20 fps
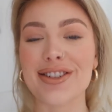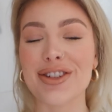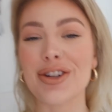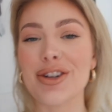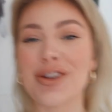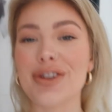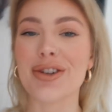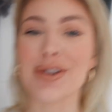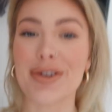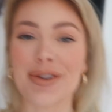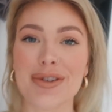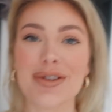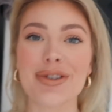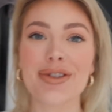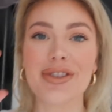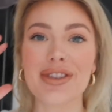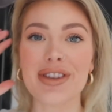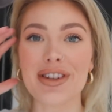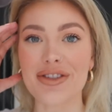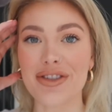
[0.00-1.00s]

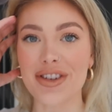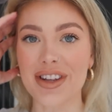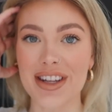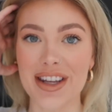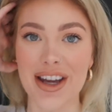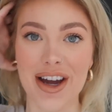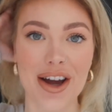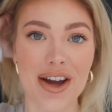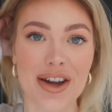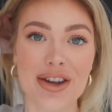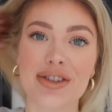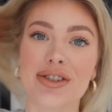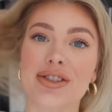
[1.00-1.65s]
to the video.